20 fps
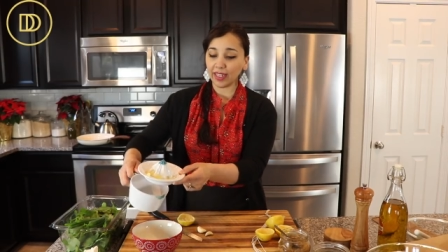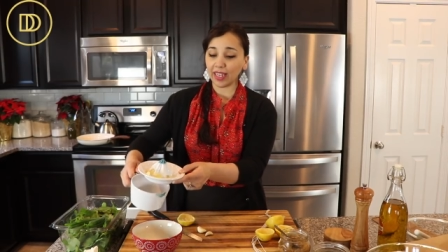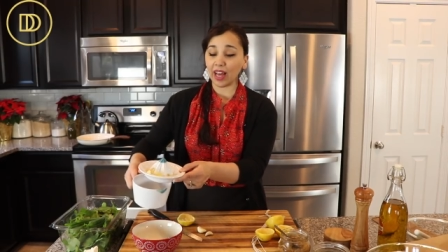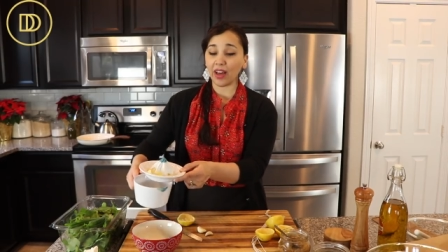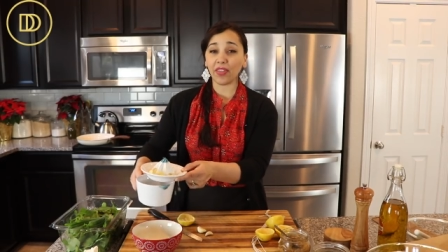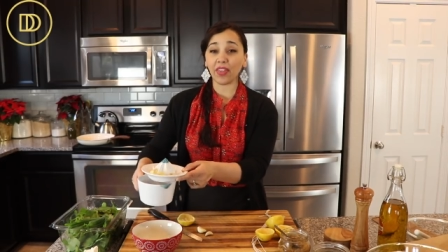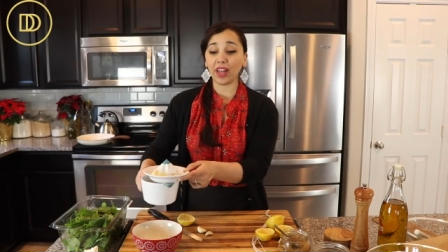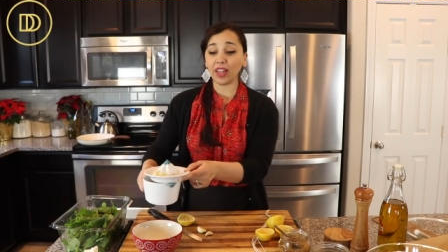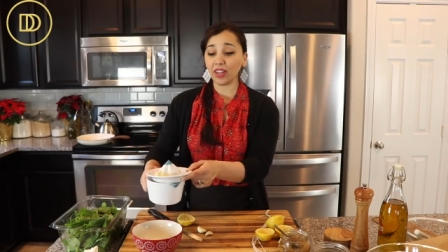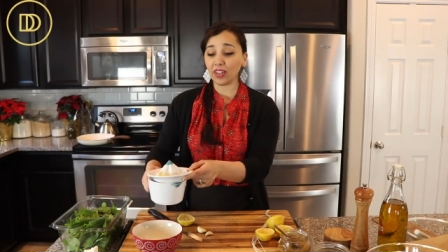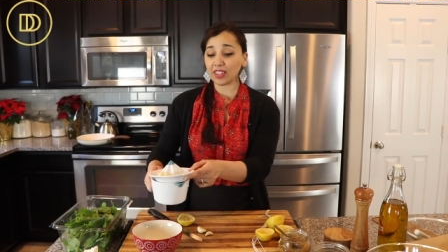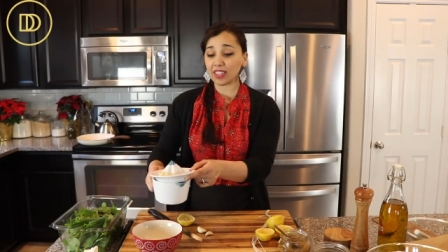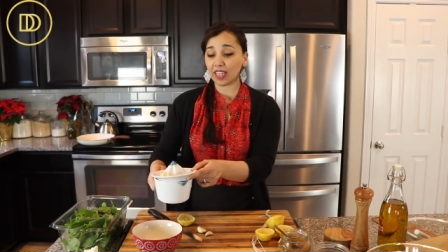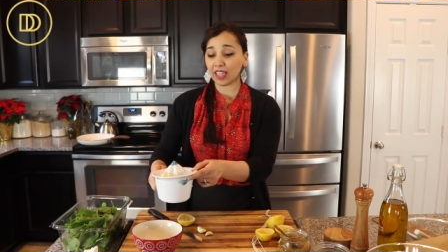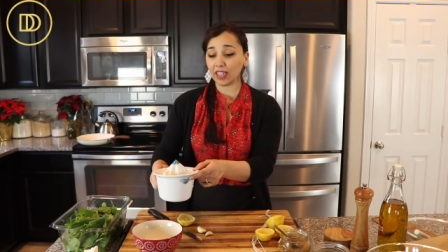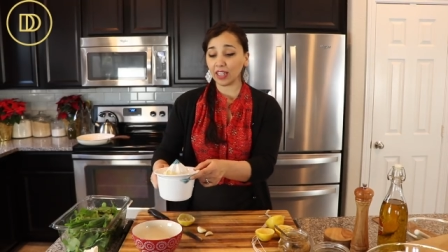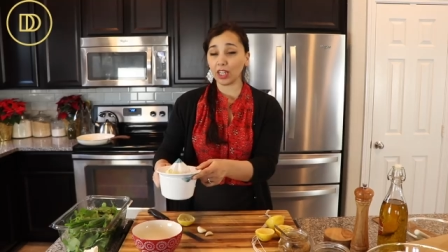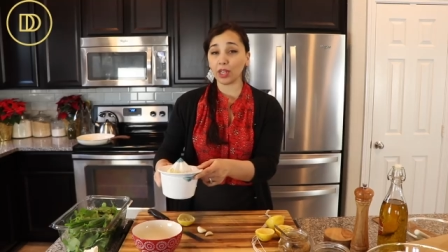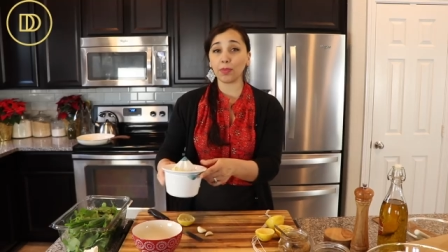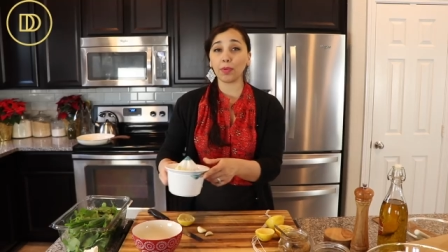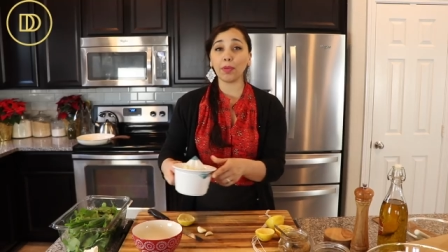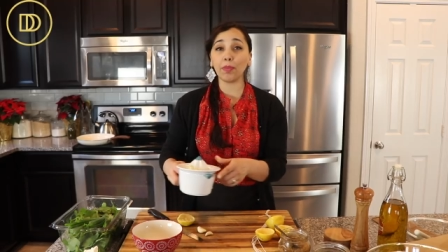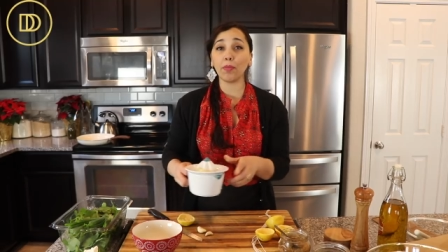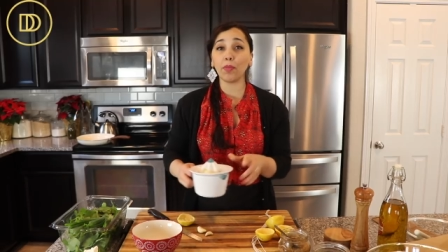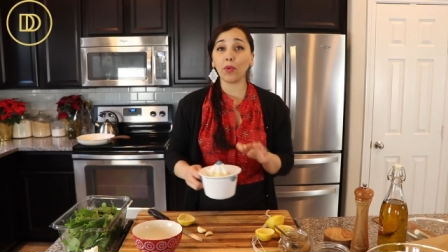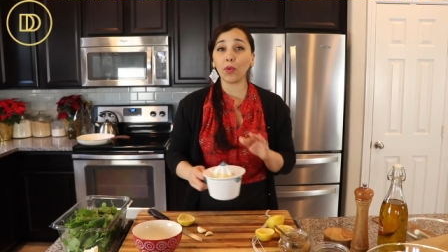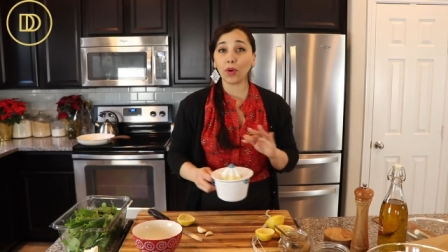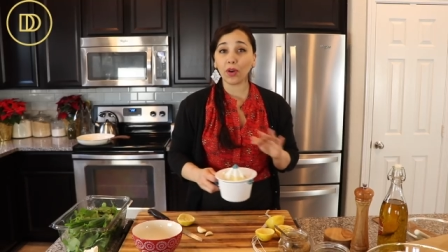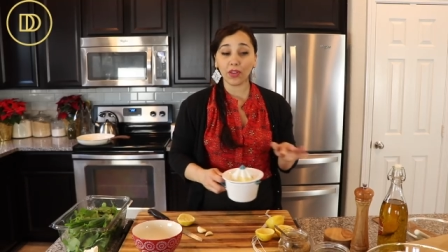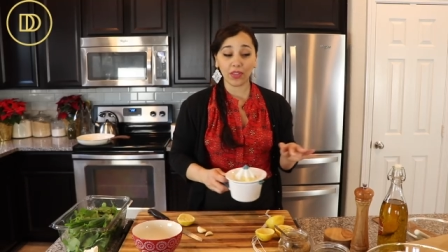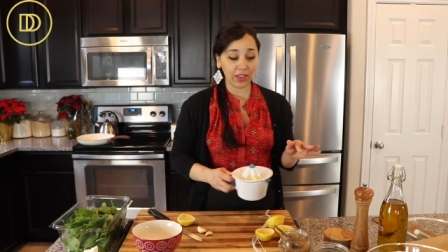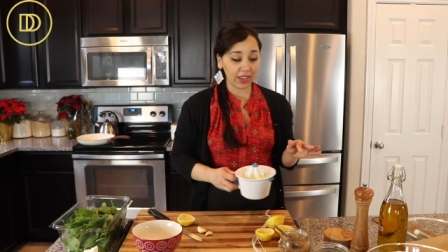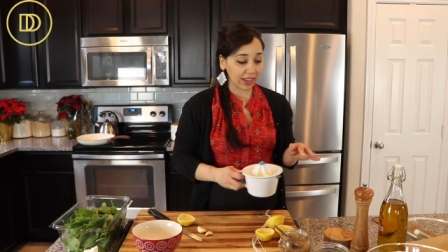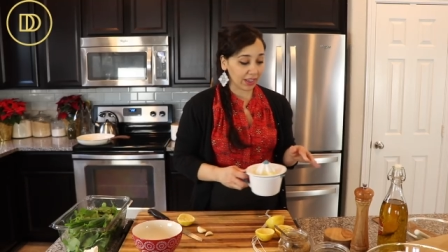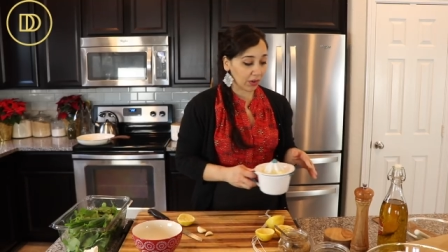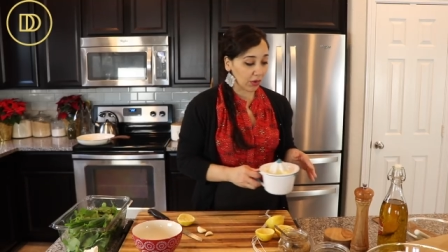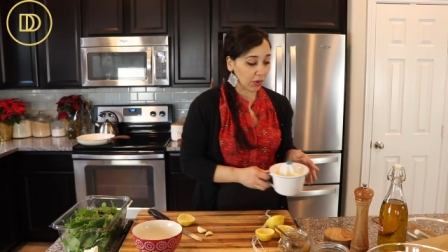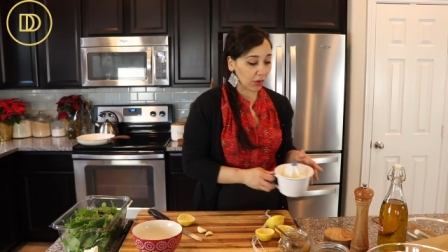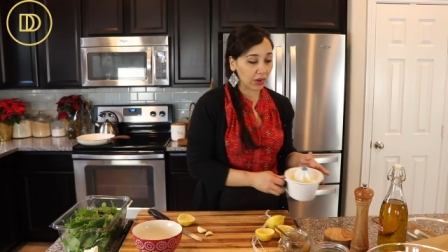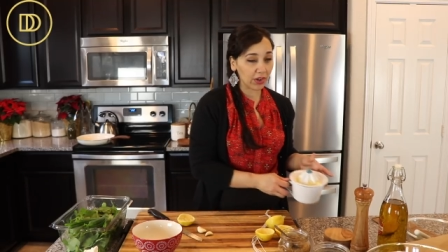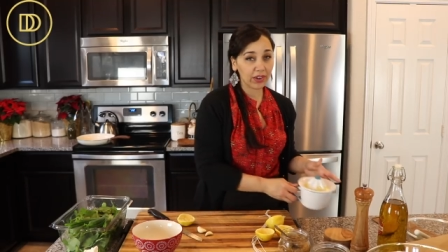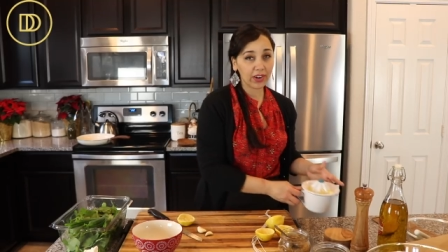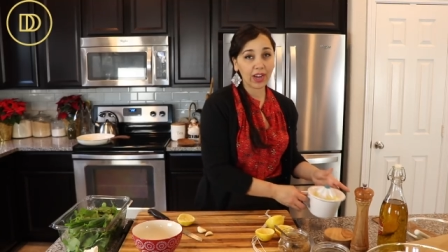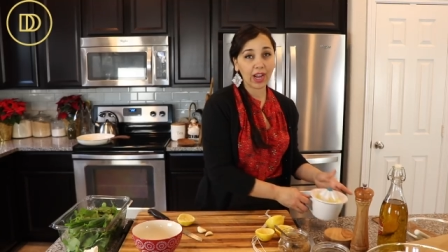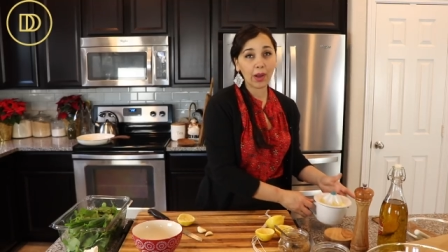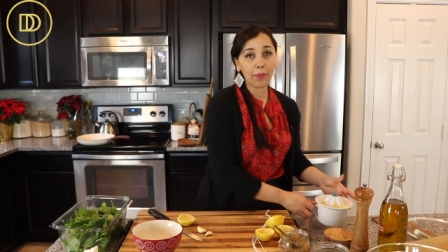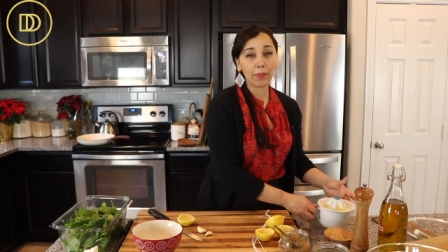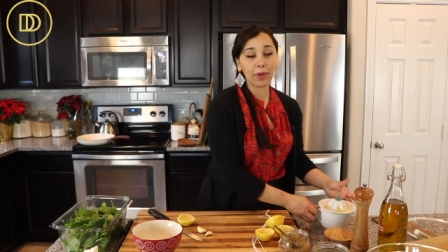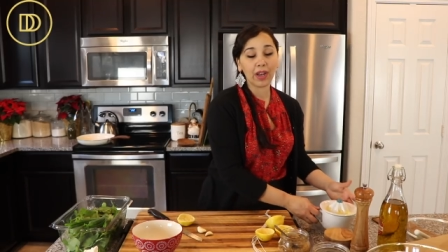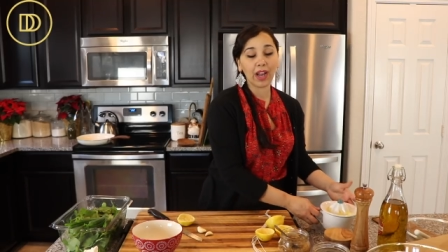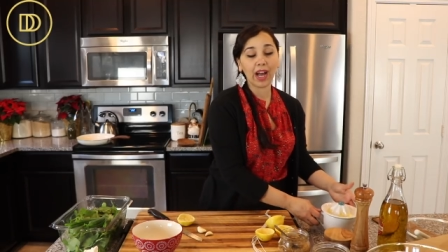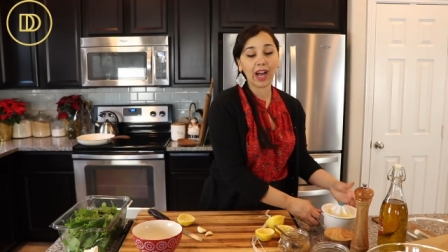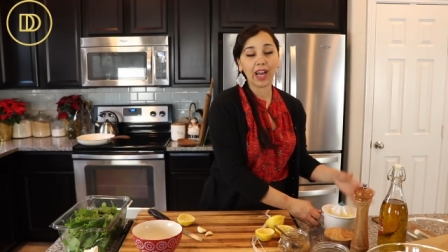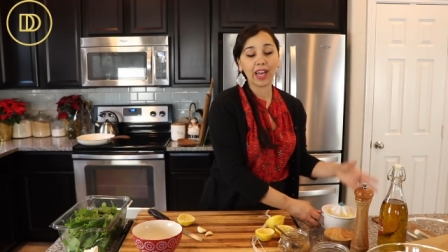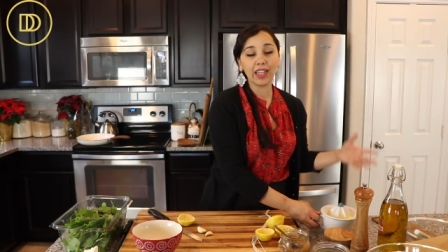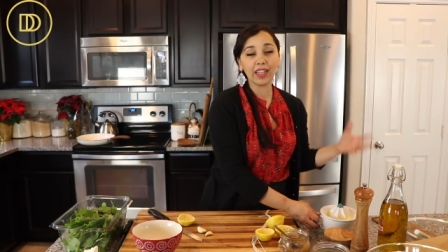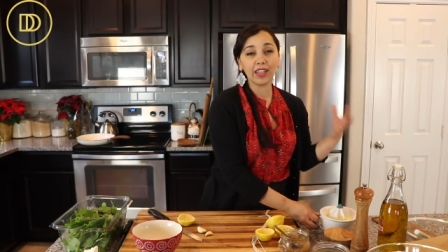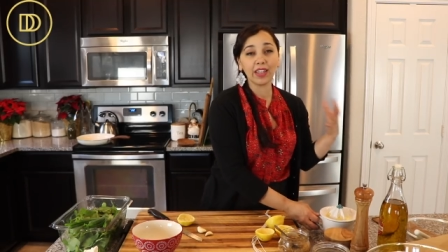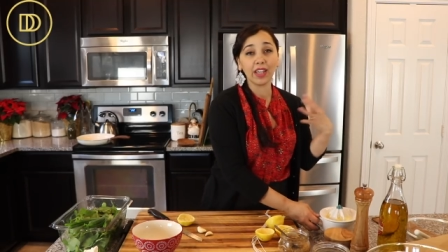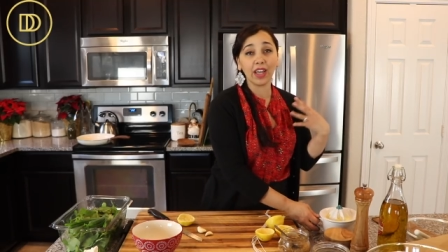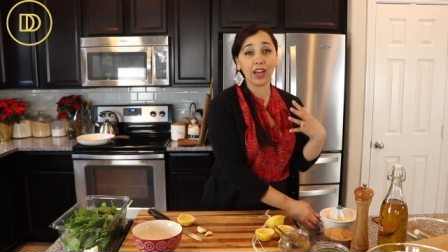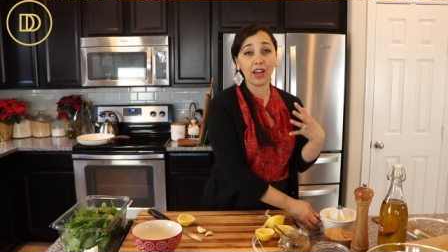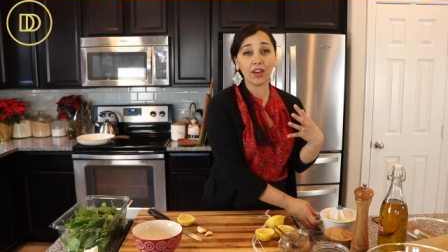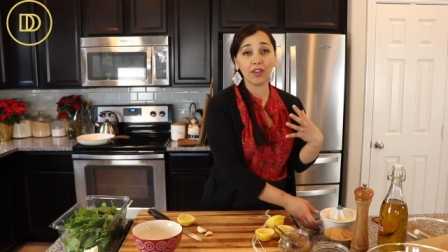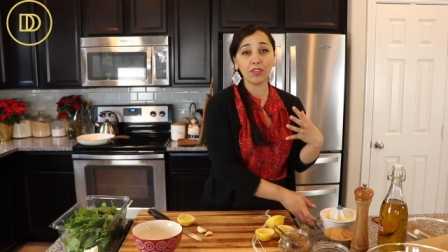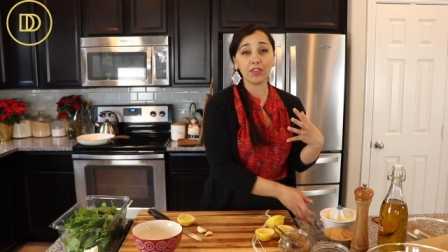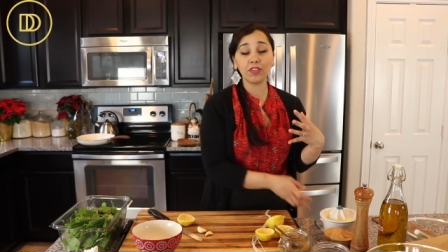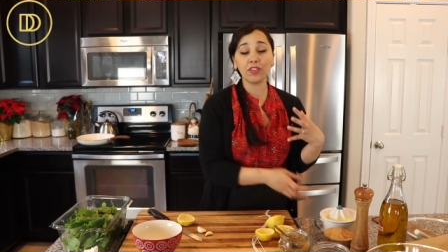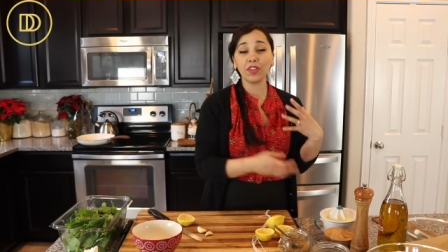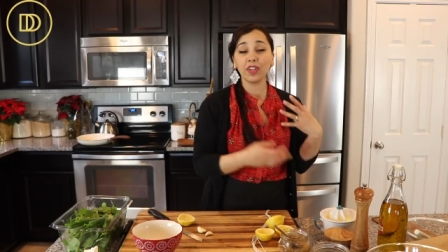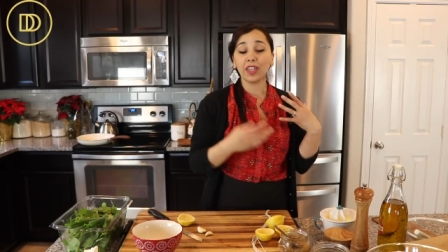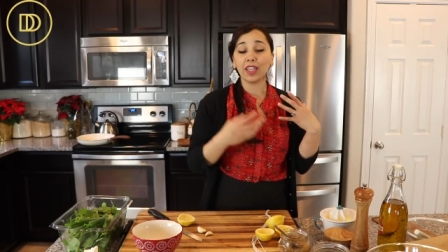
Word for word: Now that looks like a little bit more than a quarter cup, but I love